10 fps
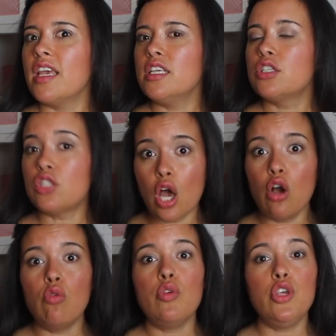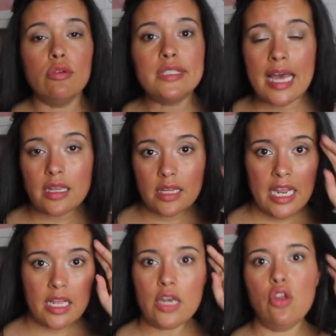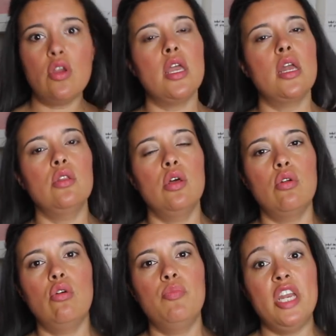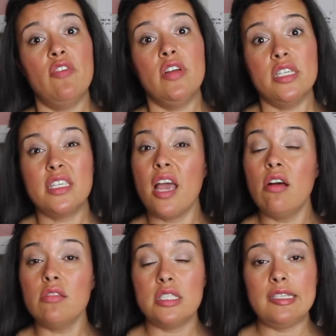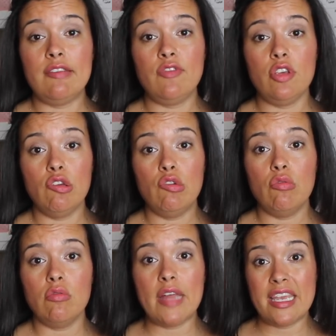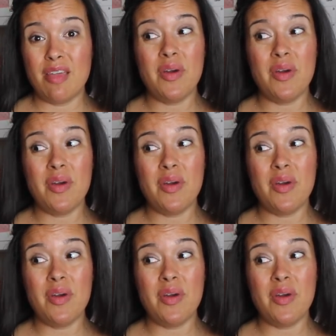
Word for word: So use that link and you can get a little bit of a discount to see if you like it.